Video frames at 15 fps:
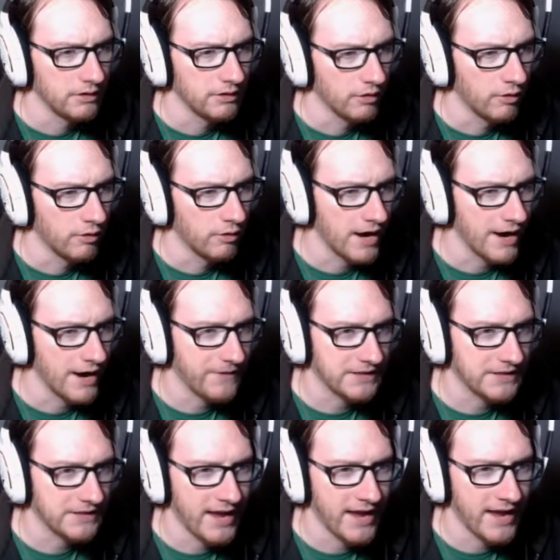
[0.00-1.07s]
Or if
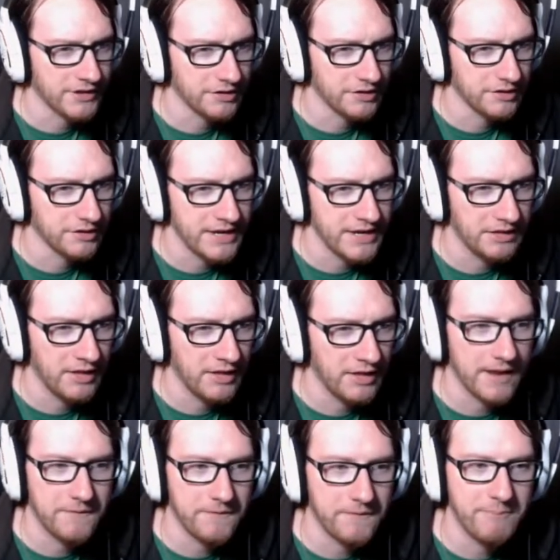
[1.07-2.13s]
it's actually,
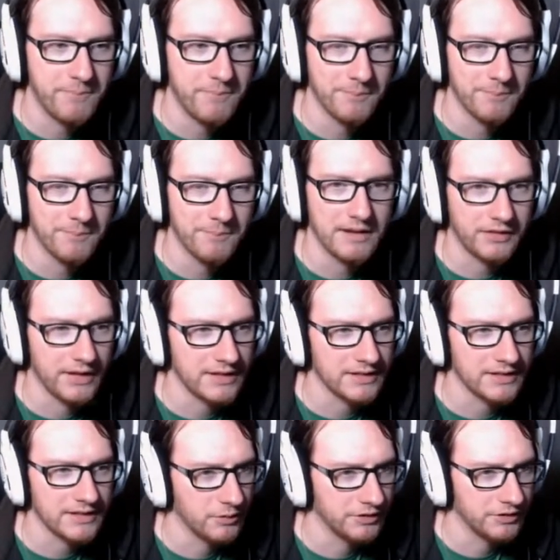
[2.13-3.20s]
like, if I bump into
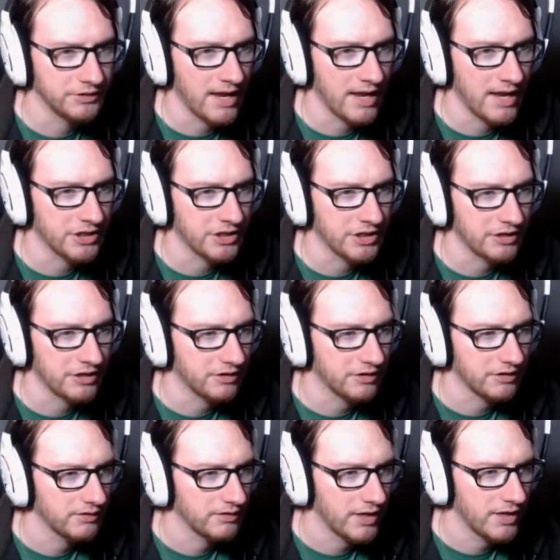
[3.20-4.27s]
things, it will damage it.
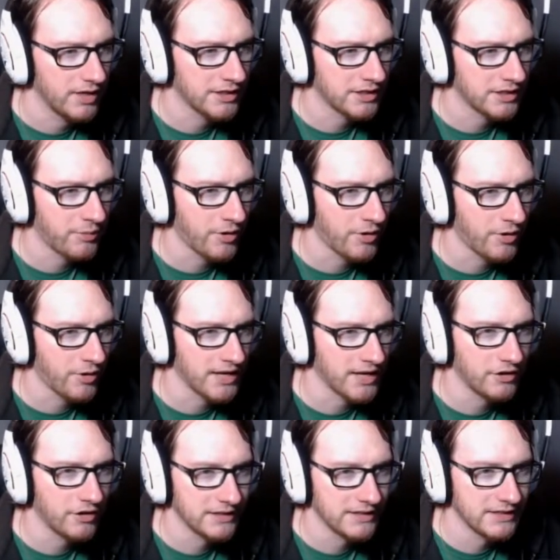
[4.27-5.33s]
And I suppose I
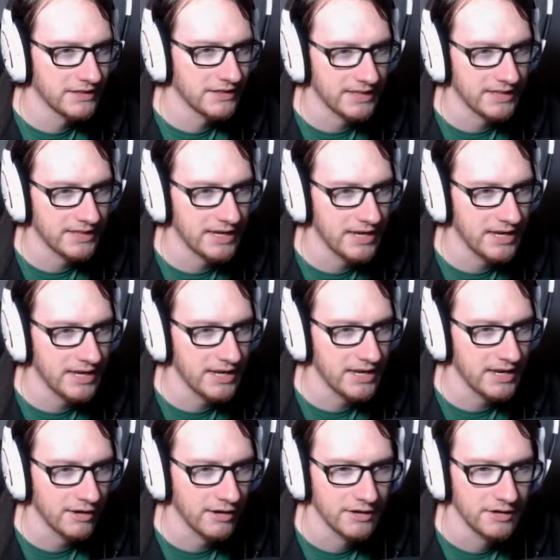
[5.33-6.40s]
could test that
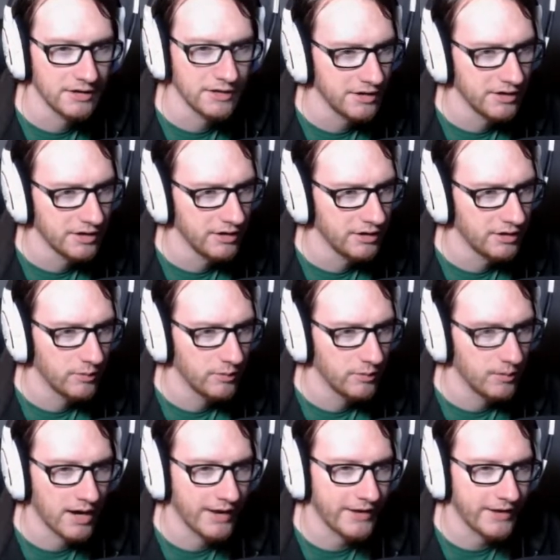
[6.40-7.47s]
here,
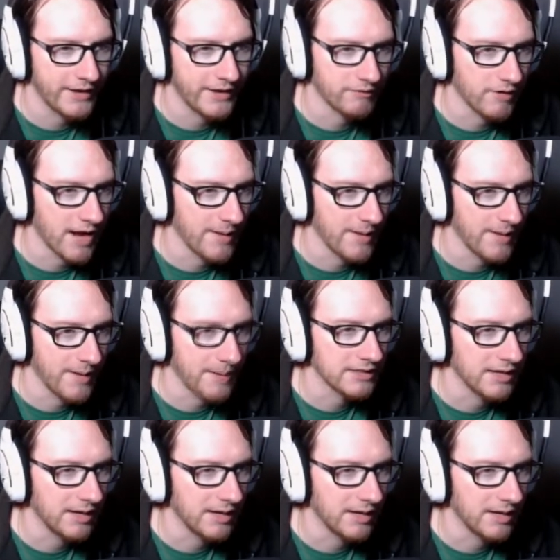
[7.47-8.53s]
where I could just ram into
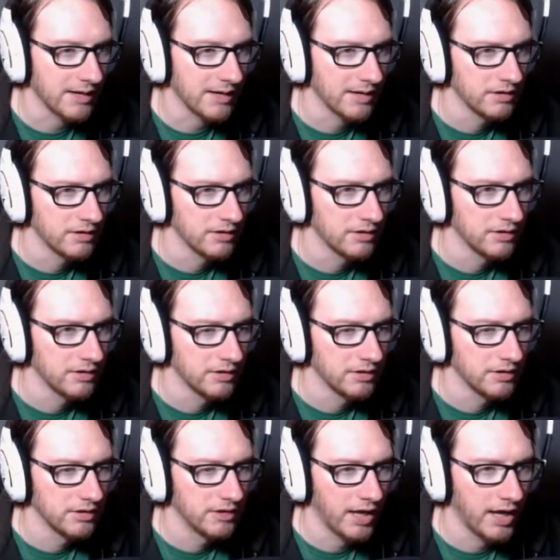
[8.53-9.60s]
something.
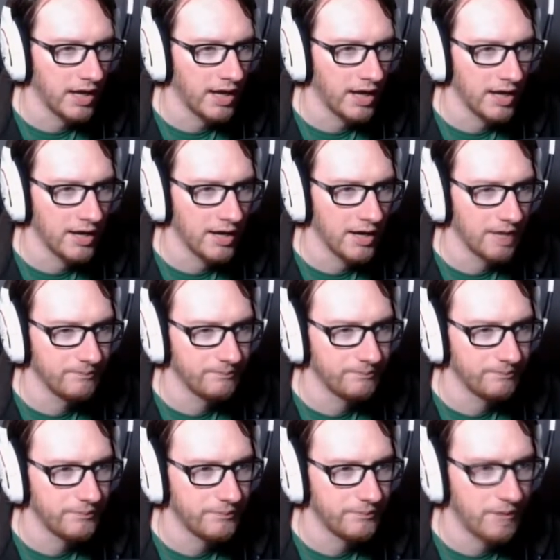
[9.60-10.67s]
But
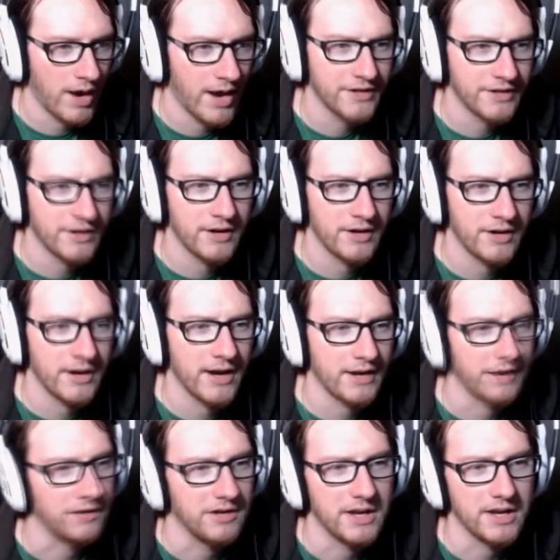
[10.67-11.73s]
why do it when I
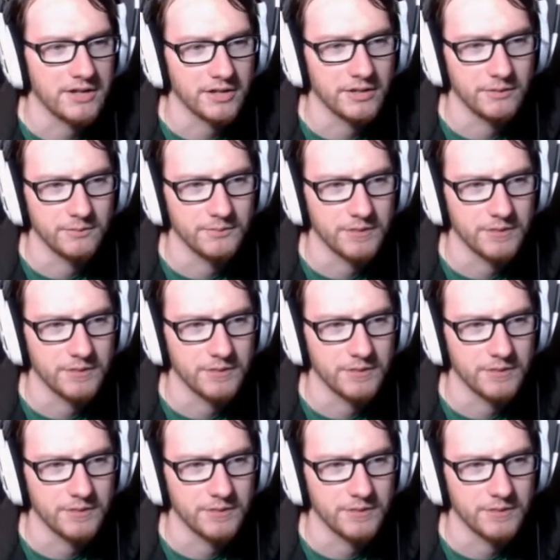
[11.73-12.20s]
don't need to?